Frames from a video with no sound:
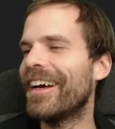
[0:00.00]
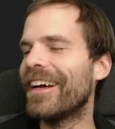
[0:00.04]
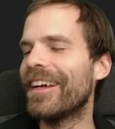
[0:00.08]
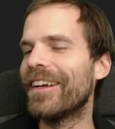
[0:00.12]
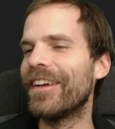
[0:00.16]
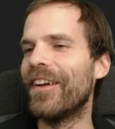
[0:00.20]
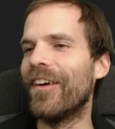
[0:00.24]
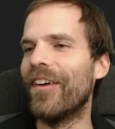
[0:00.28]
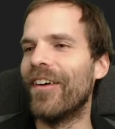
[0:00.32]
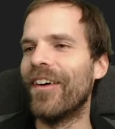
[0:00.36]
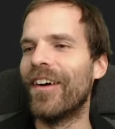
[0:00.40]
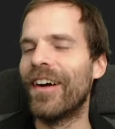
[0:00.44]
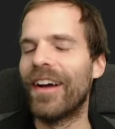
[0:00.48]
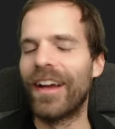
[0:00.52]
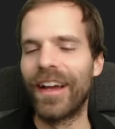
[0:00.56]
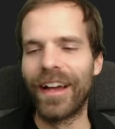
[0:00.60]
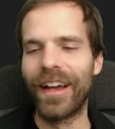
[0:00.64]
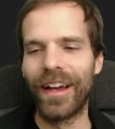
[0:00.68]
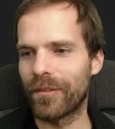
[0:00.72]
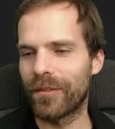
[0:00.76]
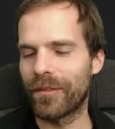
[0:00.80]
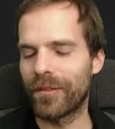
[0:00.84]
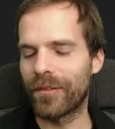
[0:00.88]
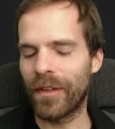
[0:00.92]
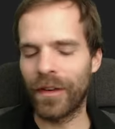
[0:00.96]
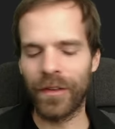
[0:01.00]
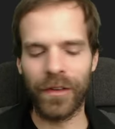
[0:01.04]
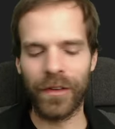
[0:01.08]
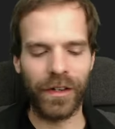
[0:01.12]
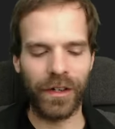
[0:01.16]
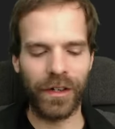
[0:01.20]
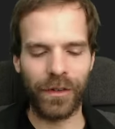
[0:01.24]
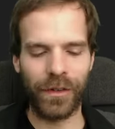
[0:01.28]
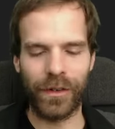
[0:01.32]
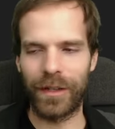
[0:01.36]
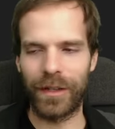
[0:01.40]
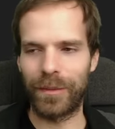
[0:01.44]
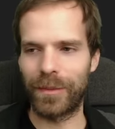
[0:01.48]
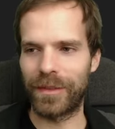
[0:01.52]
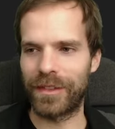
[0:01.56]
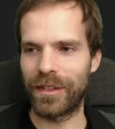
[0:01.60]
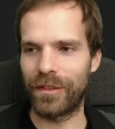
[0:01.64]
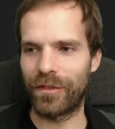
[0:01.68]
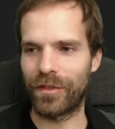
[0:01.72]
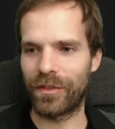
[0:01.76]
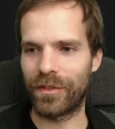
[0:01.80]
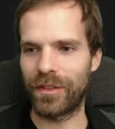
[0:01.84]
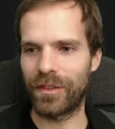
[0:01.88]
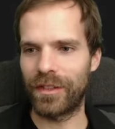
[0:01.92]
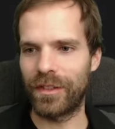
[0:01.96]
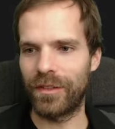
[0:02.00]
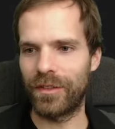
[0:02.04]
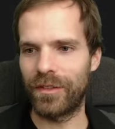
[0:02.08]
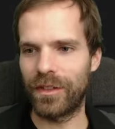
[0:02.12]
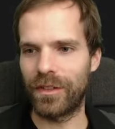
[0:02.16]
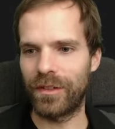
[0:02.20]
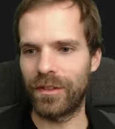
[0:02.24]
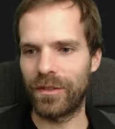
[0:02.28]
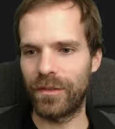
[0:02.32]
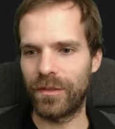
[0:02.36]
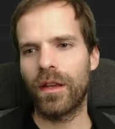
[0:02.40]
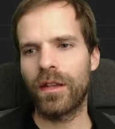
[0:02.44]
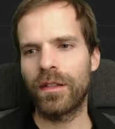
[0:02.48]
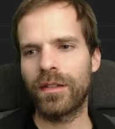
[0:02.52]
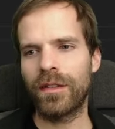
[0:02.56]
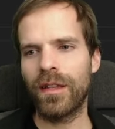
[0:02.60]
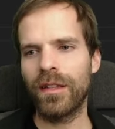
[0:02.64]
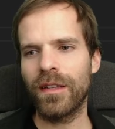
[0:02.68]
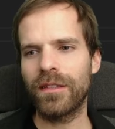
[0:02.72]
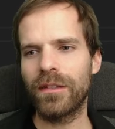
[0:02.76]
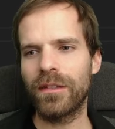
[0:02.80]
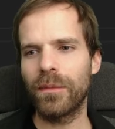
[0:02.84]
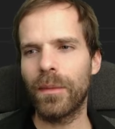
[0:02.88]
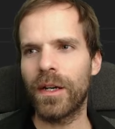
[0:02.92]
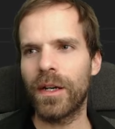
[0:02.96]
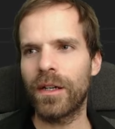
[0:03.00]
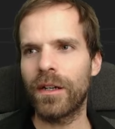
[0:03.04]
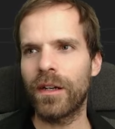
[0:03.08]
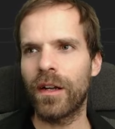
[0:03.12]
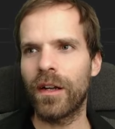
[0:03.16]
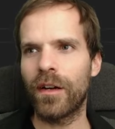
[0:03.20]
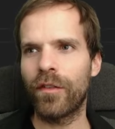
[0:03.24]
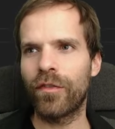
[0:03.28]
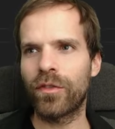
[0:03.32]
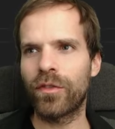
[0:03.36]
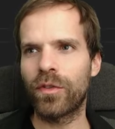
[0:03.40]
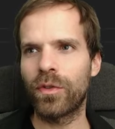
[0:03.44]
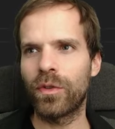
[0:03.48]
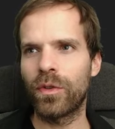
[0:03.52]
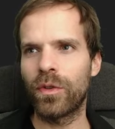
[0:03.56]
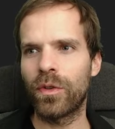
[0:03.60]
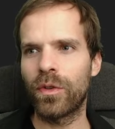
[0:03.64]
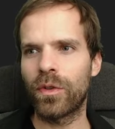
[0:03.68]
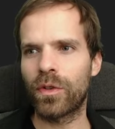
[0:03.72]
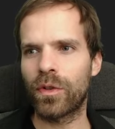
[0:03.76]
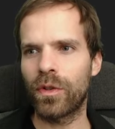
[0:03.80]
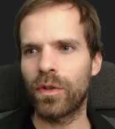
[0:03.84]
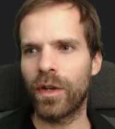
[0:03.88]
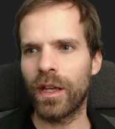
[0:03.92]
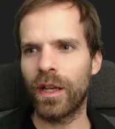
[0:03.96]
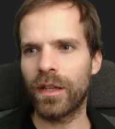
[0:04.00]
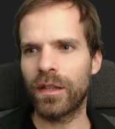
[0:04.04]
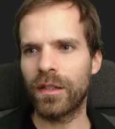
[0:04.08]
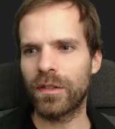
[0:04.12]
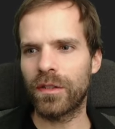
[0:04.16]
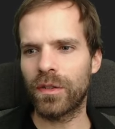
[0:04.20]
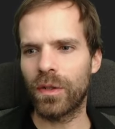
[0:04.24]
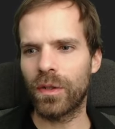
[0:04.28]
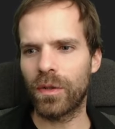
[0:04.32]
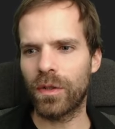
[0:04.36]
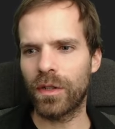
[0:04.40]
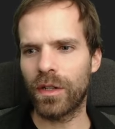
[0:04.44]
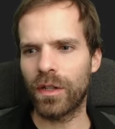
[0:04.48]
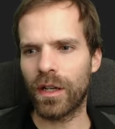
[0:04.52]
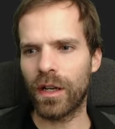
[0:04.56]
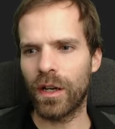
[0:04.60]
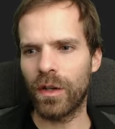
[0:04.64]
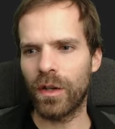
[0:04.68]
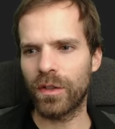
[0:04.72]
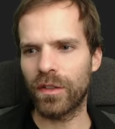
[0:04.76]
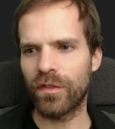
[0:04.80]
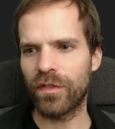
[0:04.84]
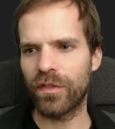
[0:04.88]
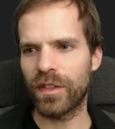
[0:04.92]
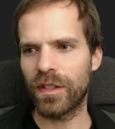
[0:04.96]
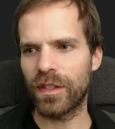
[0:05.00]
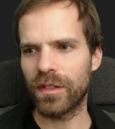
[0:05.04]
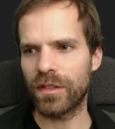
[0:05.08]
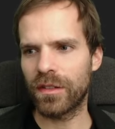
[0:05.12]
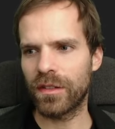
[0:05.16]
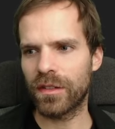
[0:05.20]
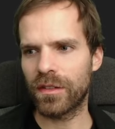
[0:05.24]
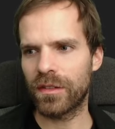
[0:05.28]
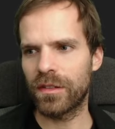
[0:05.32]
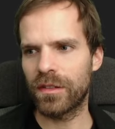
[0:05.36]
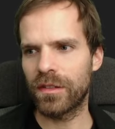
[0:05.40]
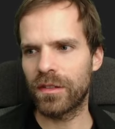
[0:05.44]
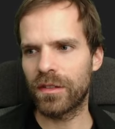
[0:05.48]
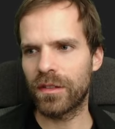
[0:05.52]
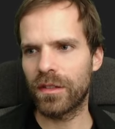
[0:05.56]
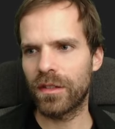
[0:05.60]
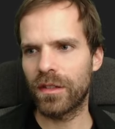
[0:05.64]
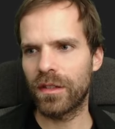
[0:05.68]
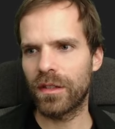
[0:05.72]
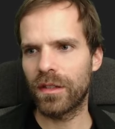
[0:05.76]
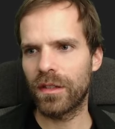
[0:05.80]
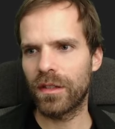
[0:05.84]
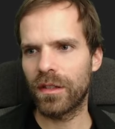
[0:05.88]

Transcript: No, I'm gonna create myself a receiver. Is that smart enough to create a token account if it doesn't exist?